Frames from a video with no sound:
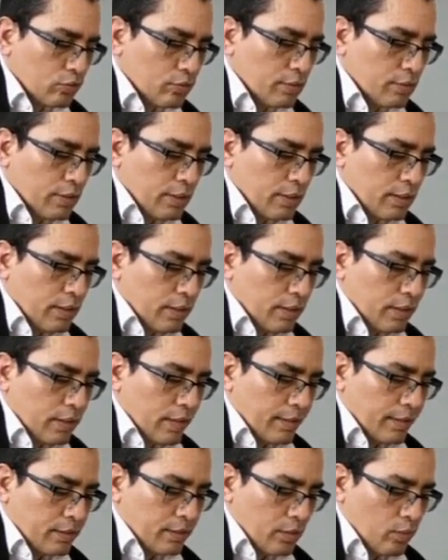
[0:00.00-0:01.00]
Take the
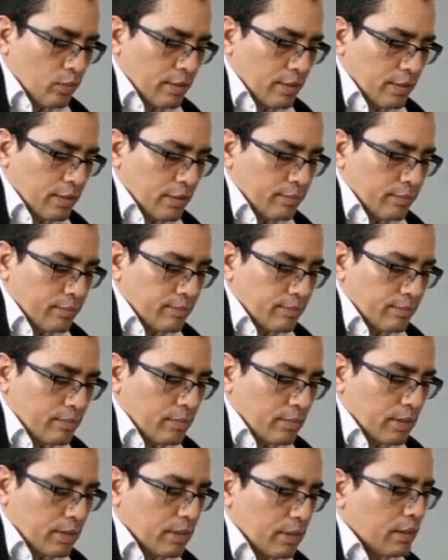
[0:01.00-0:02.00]
time to
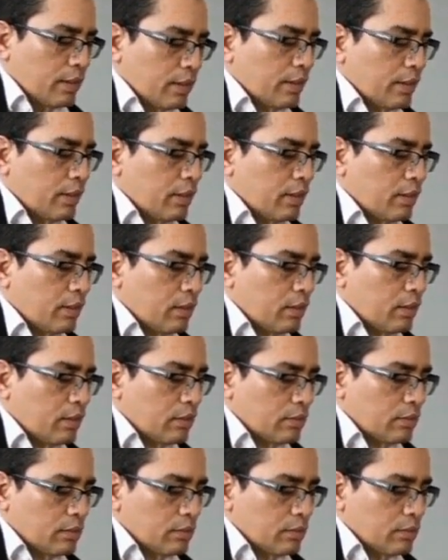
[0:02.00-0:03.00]
appreciate the small
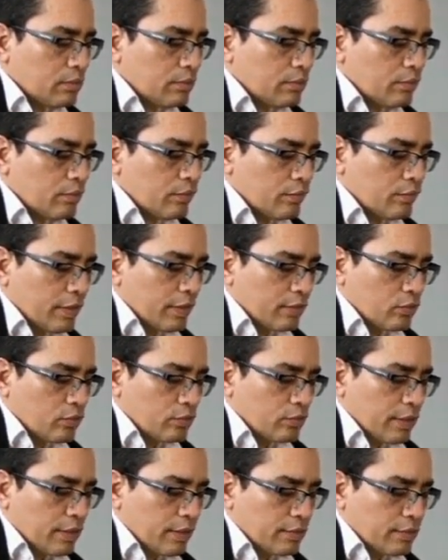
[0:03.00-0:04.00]
victories and progress you
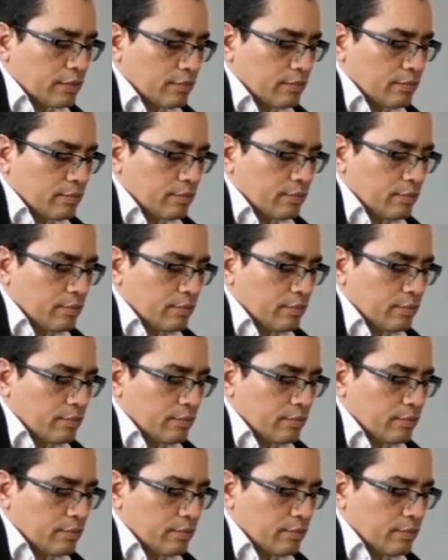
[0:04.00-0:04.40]
make.